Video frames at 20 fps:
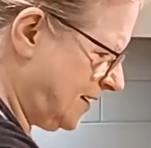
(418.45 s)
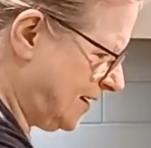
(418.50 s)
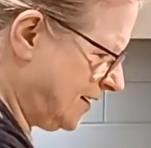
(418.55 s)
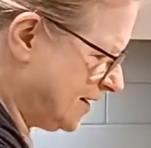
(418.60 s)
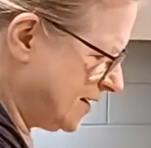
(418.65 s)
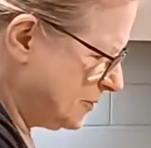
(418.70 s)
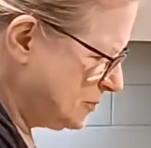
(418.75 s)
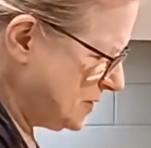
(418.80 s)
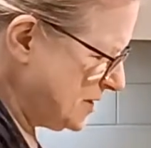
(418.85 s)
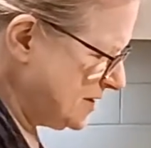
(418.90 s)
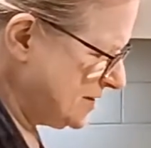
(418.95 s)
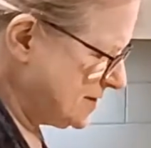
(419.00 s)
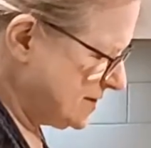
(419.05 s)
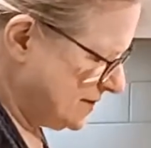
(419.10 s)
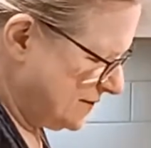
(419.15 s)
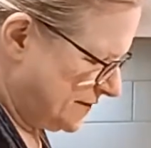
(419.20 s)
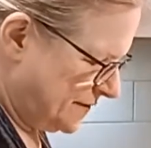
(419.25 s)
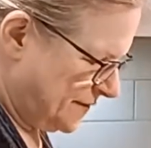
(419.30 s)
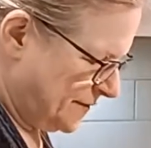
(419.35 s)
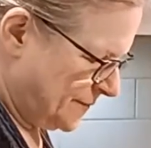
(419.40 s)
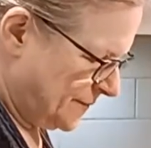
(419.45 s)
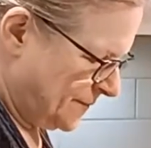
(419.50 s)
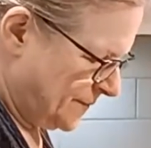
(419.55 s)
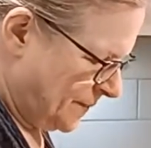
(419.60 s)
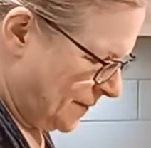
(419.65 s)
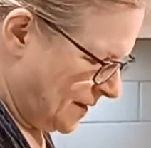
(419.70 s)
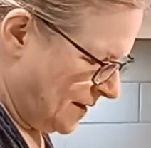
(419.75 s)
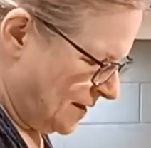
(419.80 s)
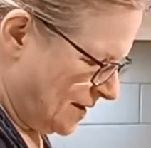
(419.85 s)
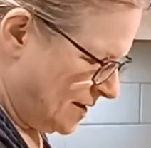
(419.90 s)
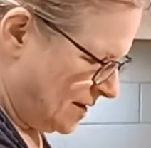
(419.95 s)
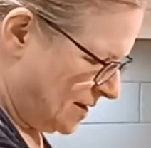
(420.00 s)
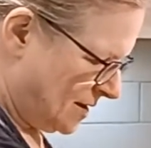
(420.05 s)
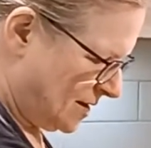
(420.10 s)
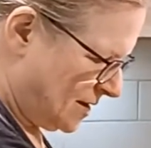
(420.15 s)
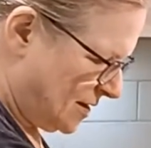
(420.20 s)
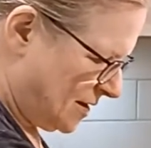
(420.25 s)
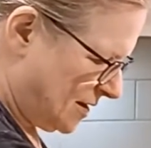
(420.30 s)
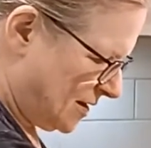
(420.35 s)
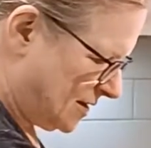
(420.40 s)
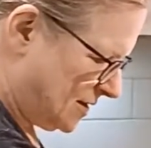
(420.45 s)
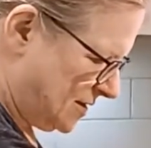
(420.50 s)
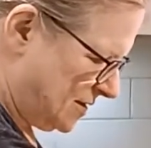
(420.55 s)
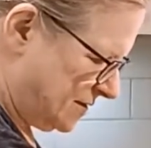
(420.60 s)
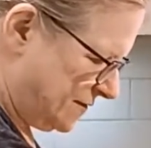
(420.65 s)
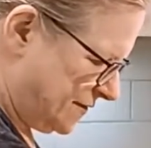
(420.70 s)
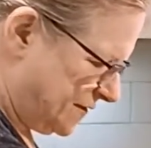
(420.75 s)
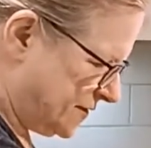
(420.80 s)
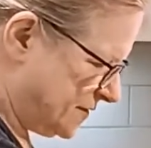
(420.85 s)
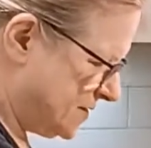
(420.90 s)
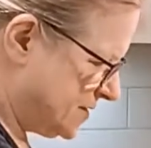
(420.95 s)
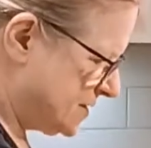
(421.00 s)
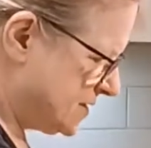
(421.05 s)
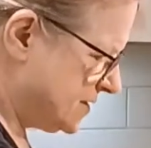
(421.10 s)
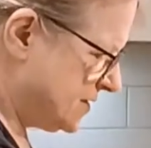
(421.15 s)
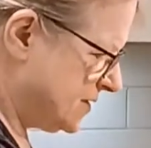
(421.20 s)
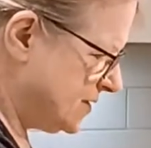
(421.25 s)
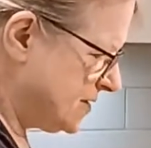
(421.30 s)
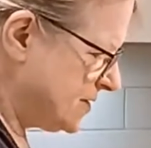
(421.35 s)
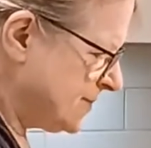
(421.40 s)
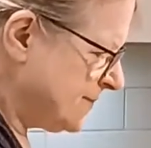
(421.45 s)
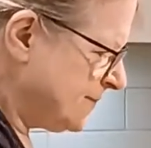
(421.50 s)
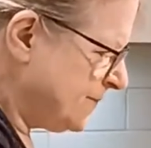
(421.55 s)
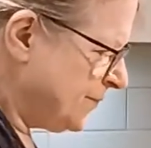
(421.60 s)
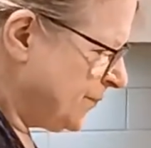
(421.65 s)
like a piece of onion for instance,